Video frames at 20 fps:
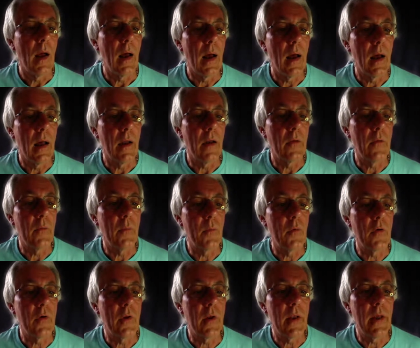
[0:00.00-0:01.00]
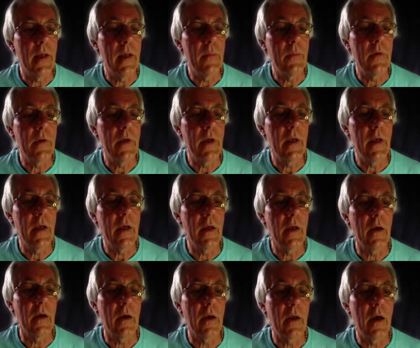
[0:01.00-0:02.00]
And proclaimed
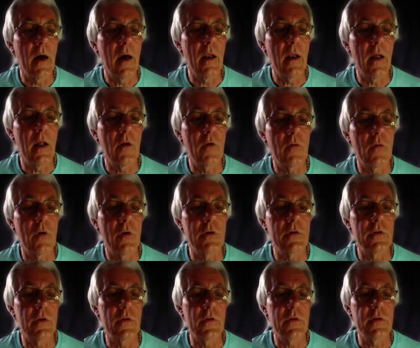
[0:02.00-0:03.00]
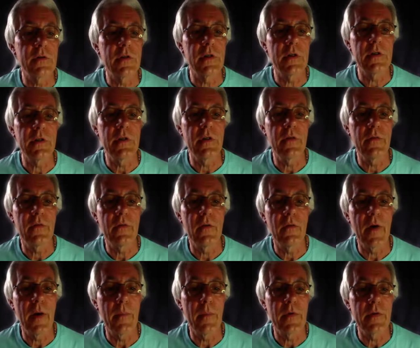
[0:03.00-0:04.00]
king at Carlisle Cross on the 16th
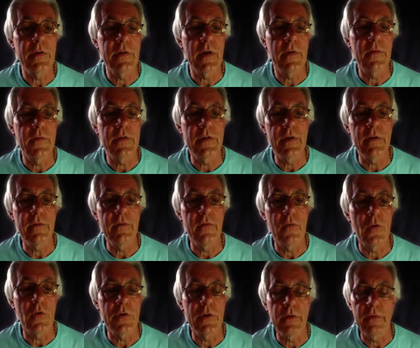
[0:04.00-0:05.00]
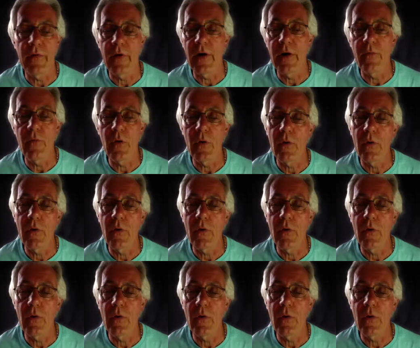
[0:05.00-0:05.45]
November 1745.